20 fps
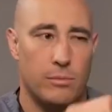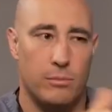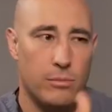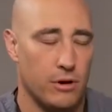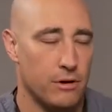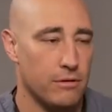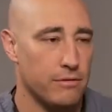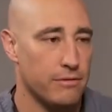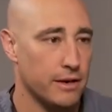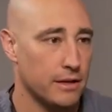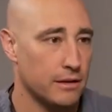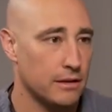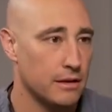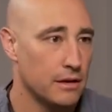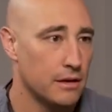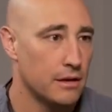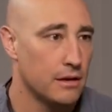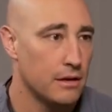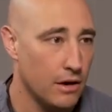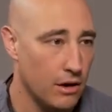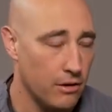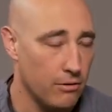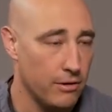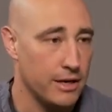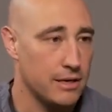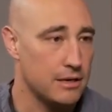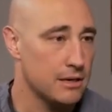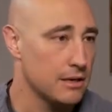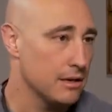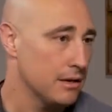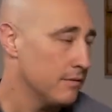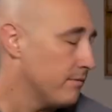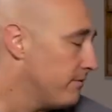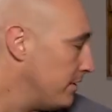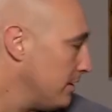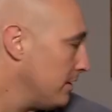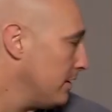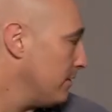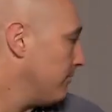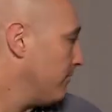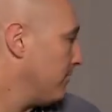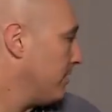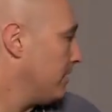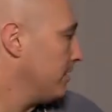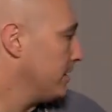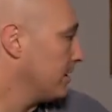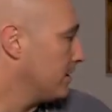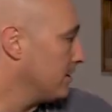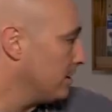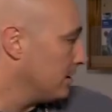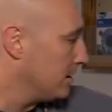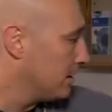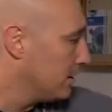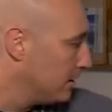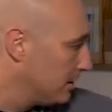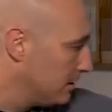Perfect. All right, very, very good.